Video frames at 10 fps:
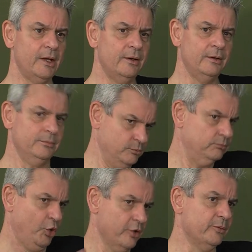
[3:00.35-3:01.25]

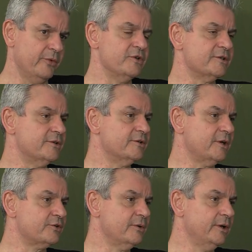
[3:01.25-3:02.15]
all of them are physicists,
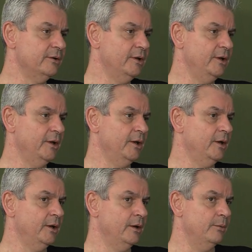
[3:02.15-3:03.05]
actually,
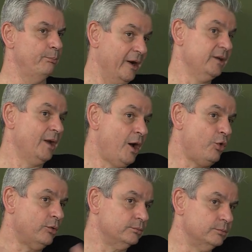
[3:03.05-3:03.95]
by
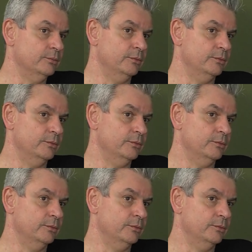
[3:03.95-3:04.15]
now,